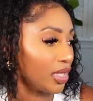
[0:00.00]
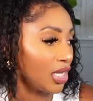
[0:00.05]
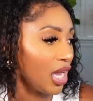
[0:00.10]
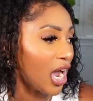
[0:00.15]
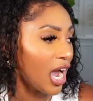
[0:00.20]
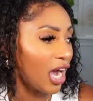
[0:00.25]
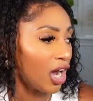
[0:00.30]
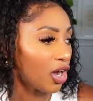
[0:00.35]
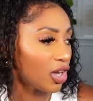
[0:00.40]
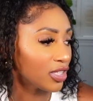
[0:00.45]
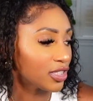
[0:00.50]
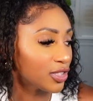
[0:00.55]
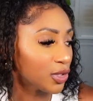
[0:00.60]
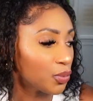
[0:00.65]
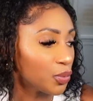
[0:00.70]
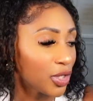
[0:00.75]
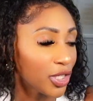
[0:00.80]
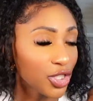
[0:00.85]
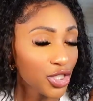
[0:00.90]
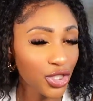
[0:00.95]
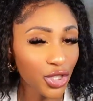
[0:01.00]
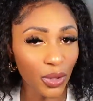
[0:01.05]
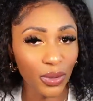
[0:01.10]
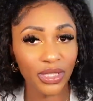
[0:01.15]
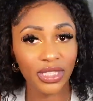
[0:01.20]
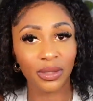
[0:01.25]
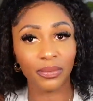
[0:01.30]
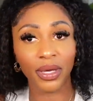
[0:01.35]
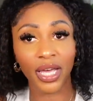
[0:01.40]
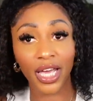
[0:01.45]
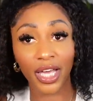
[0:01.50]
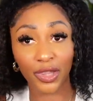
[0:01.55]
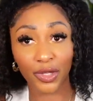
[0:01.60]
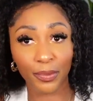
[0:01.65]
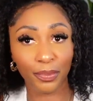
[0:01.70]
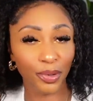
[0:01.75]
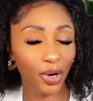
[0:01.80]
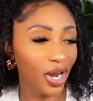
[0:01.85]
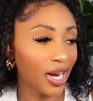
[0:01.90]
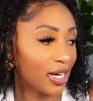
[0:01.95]
I also want to show some
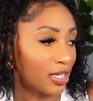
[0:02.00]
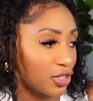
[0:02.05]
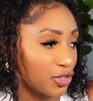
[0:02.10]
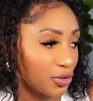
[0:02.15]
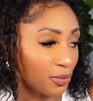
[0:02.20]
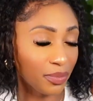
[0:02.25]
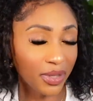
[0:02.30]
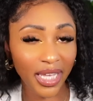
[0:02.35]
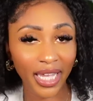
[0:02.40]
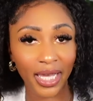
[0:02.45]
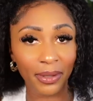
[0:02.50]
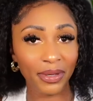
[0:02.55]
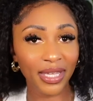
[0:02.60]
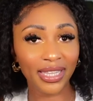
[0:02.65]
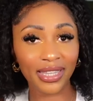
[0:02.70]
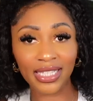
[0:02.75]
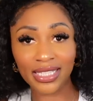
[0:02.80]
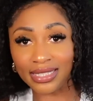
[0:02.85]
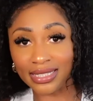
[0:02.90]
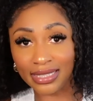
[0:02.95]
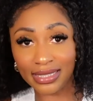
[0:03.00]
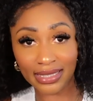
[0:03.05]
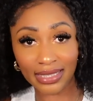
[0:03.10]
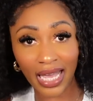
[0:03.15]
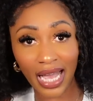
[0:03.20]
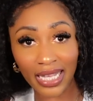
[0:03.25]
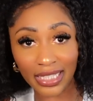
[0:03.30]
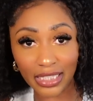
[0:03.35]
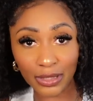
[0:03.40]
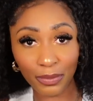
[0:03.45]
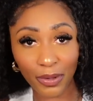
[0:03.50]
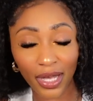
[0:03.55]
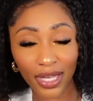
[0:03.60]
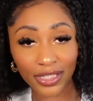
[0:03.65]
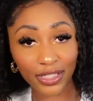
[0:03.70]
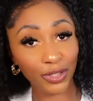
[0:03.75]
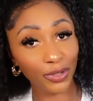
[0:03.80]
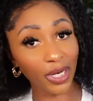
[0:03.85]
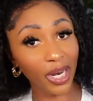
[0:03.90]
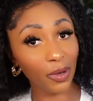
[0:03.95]
other products from them, and this is not
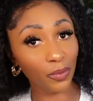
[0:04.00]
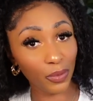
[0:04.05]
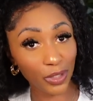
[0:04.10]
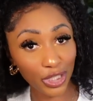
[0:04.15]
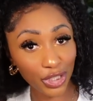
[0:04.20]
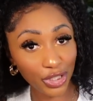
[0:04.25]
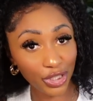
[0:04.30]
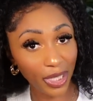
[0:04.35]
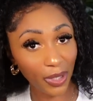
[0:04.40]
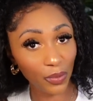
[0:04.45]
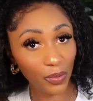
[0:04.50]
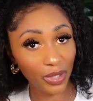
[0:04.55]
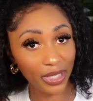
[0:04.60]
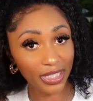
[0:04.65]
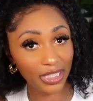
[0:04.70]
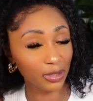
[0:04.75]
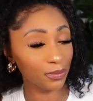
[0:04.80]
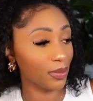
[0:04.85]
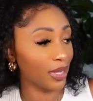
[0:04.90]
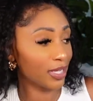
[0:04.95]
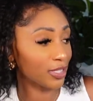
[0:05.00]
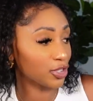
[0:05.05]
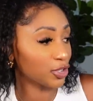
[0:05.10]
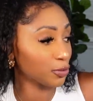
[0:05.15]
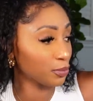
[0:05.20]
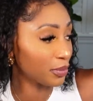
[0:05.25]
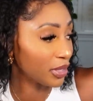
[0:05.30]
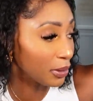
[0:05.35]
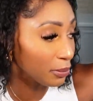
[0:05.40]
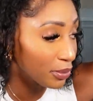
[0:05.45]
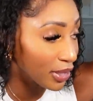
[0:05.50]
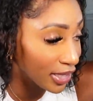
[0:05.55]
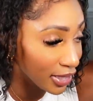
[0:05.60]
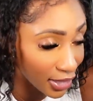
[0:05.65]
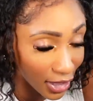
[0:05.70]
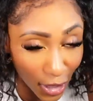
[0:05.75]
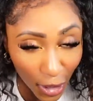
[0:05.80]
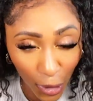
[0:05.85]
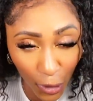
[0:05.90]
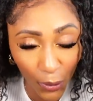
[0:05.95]
sponsored. I wish they would sponsor me, but
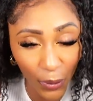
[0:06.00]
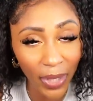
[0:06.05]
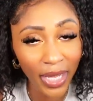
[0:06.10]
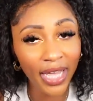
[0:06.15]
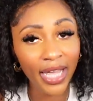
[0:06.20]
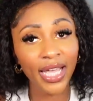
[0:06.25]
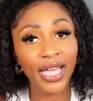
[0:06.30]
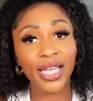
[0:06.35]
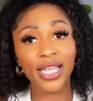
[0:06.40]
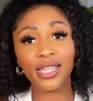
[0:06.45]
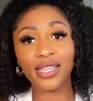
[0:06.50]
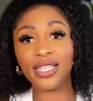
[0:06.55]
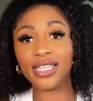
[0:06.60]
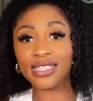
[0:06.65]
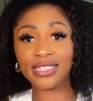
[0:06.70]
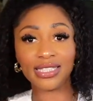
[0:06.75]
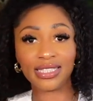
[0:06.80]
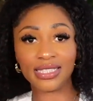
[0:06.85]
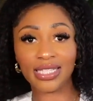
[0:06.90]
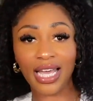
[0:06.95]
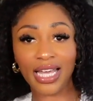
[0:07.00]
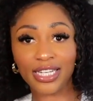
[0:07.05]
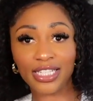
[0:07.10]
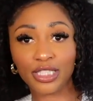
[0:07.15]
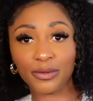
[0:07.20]
no, this is not a